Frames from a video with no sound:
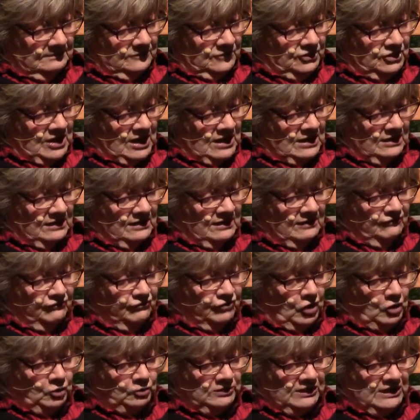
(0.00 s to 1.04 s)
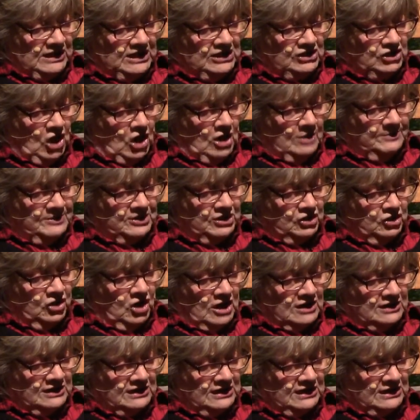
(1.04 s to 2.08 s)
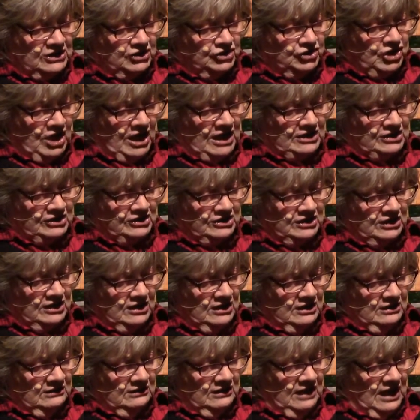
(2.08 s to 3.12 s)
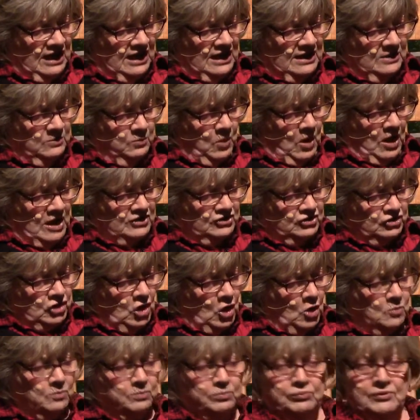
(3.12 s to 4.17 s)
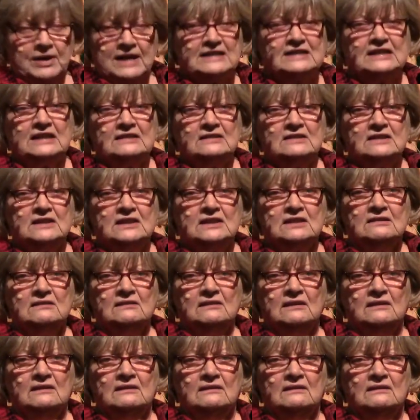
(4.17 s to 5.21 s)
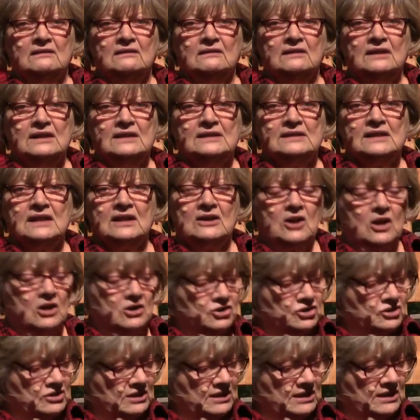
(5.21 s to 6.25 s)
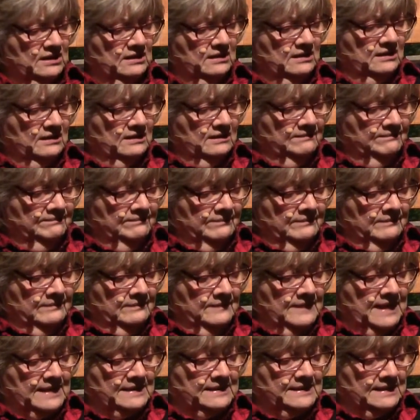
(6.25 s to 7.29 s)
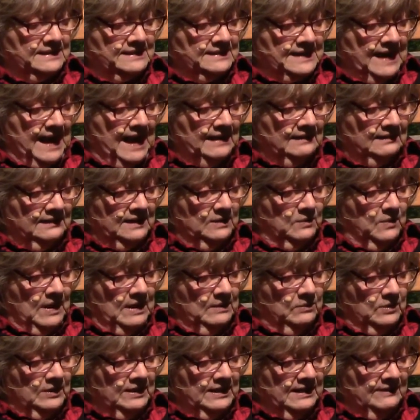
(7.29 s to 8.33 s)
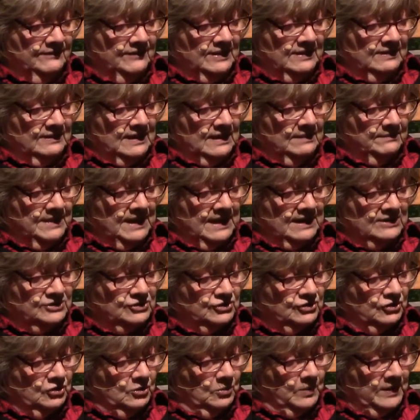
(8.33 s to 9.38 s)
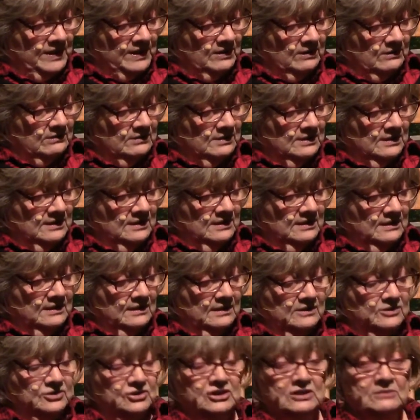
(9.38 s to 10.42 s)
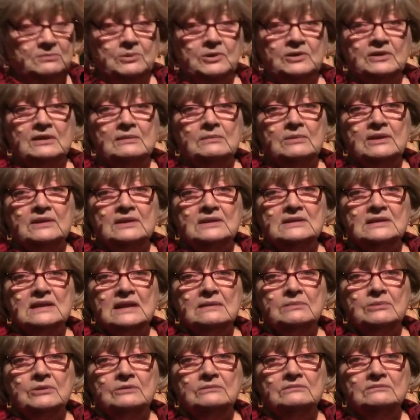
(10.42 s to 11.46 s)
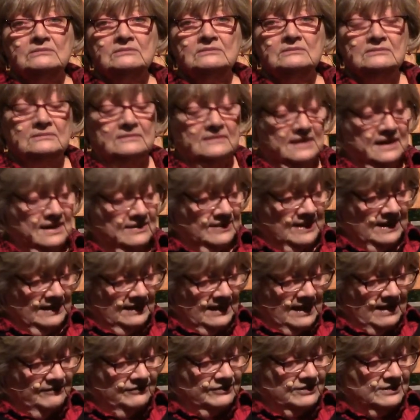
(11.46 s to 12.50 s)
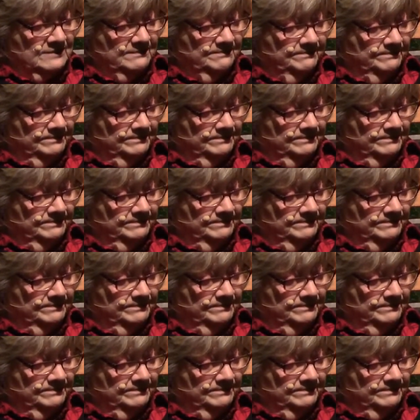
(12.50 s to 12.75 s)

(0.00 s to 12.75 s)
Jonathan folded his arms across his chest. I want no presents, he said harshly. That's exactly why we're giving them, answered the widow. She put them on the table, and they left.